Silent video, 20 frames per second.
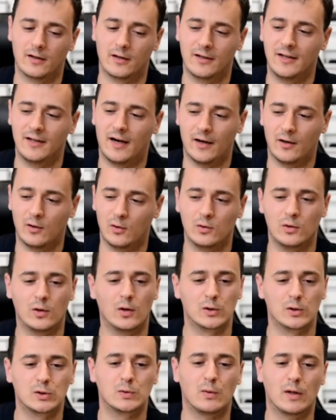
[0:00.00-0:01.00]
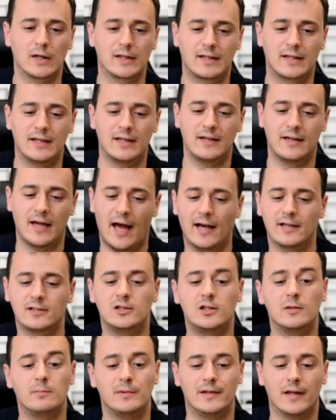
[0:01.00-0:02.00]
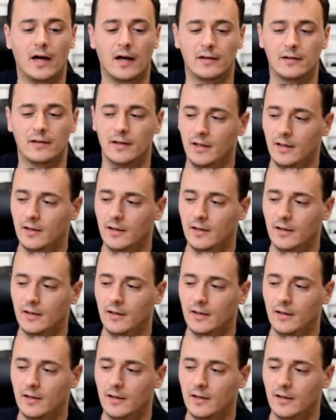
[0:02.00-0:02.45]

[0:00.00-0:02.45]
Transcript: guy who knows what has to be done